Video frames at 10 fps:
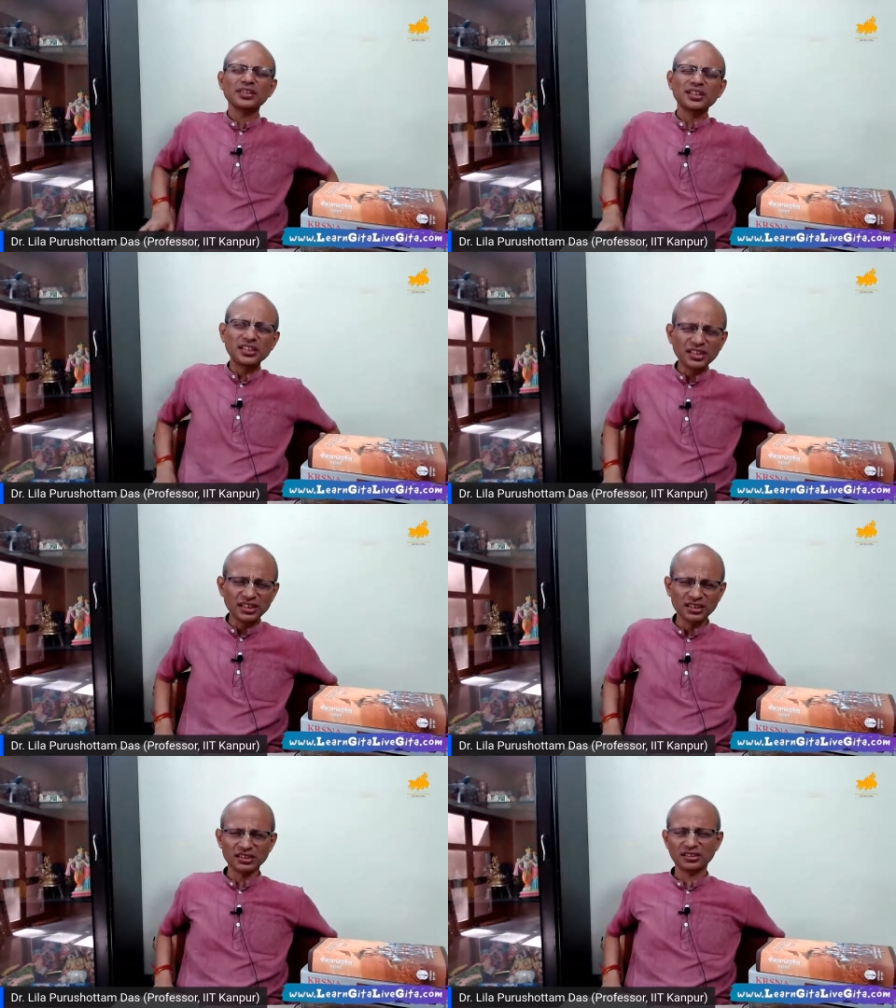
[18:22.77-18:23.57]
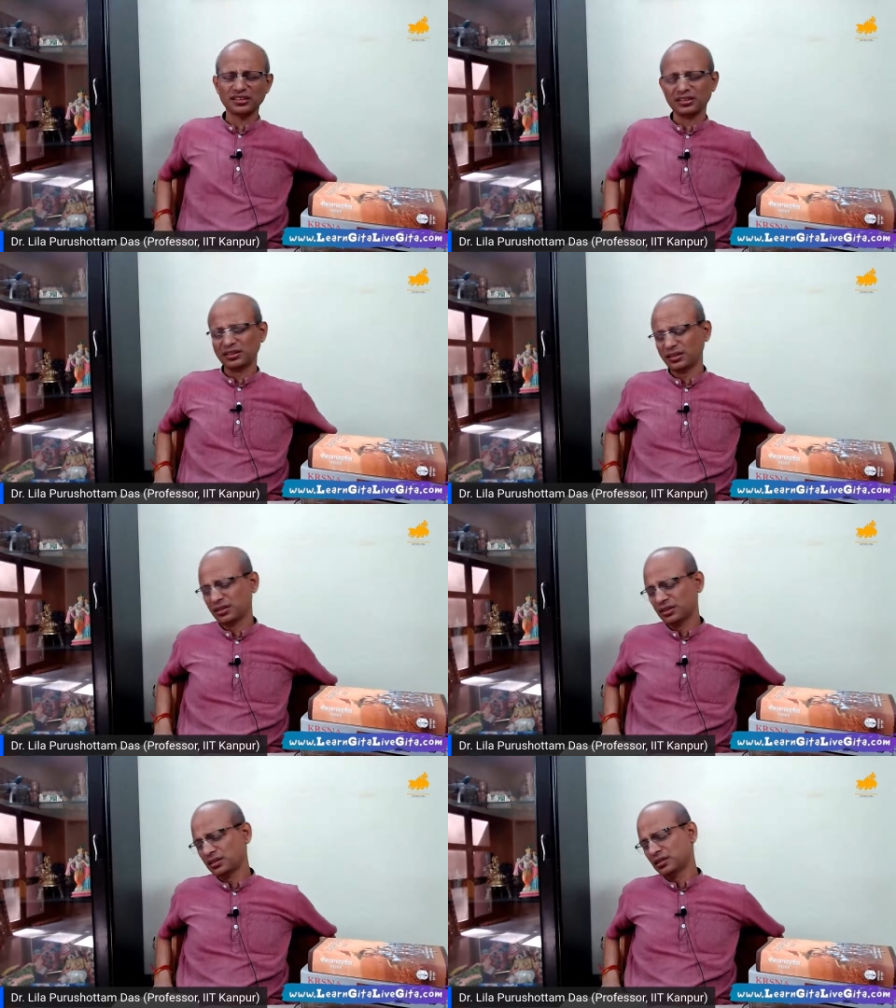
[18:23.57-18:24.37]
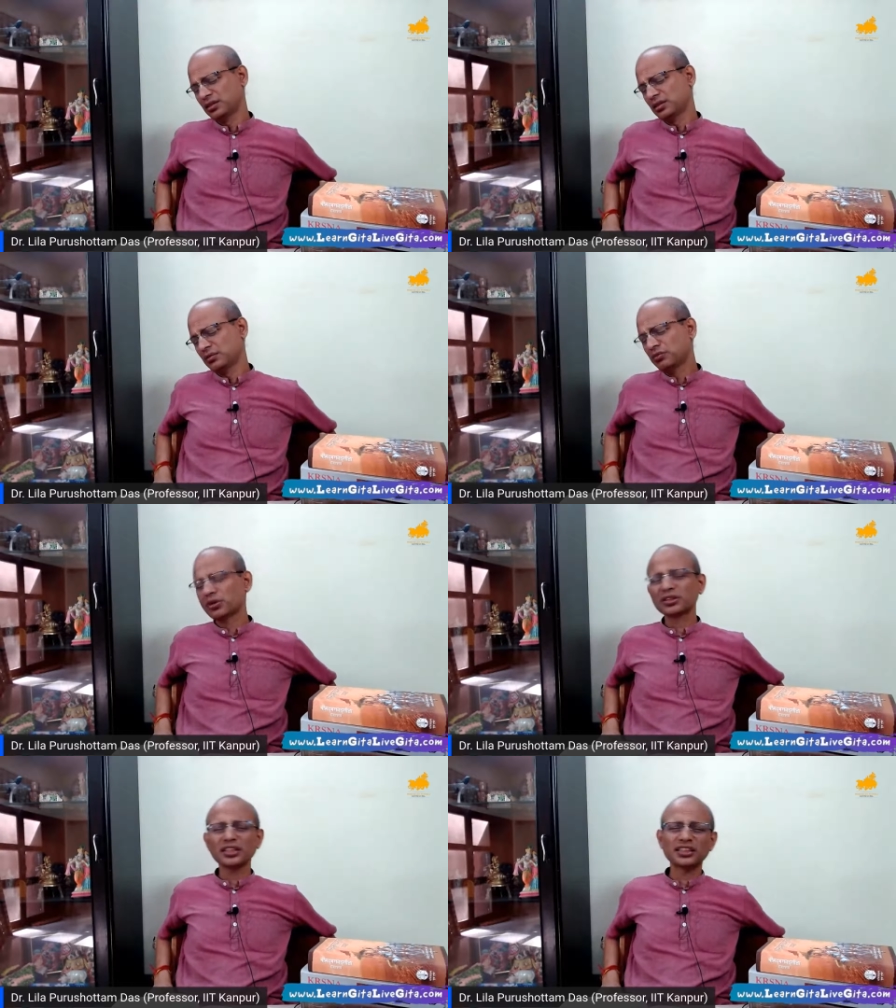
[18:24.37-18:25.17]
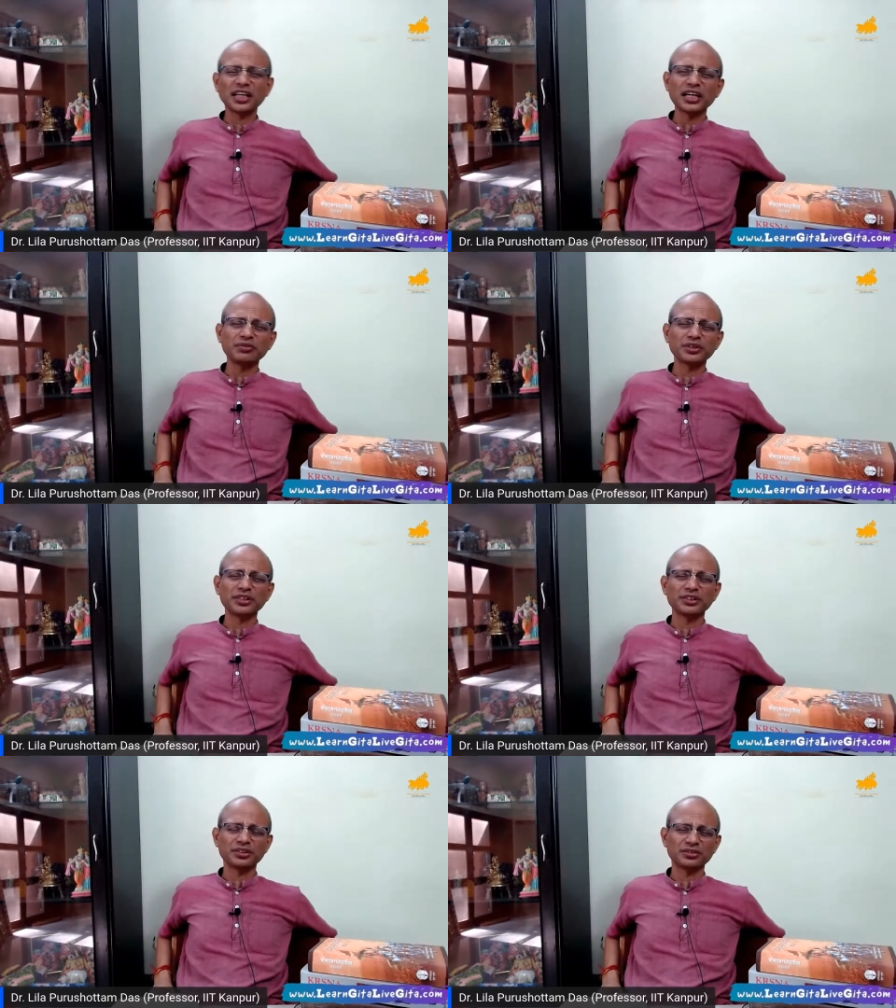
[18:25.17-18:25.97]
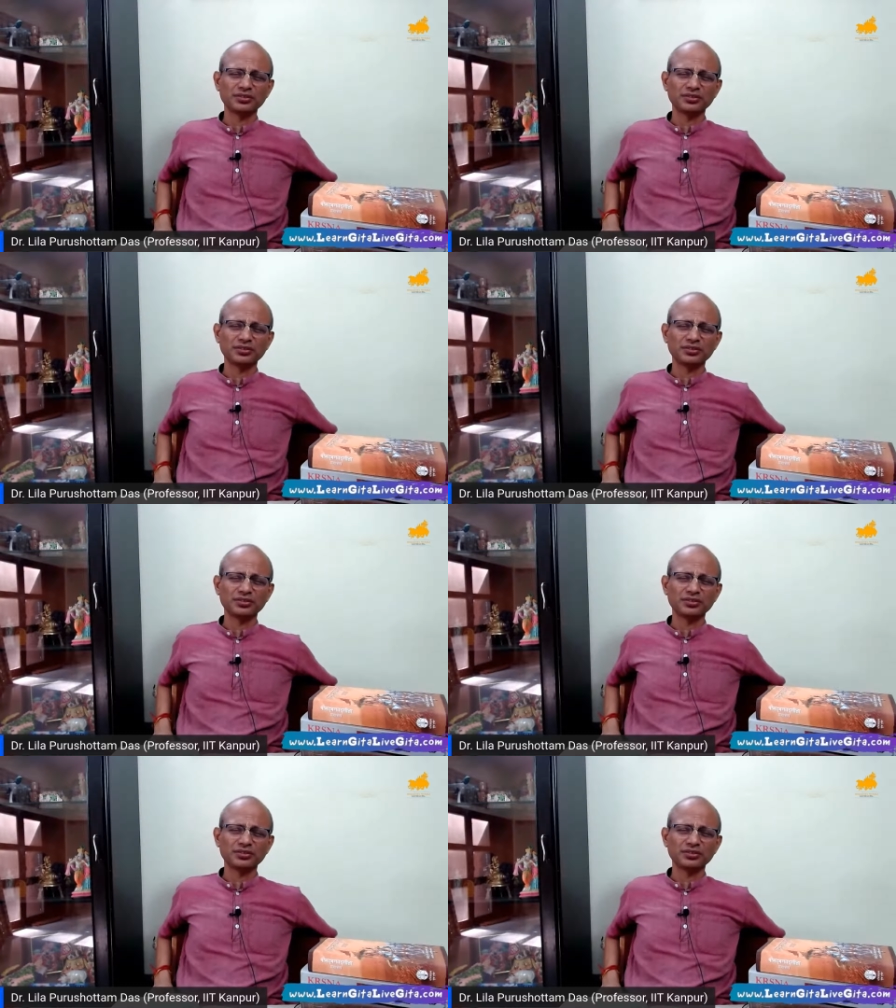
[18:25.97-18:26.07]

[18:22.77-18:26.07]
geared for sense gratification.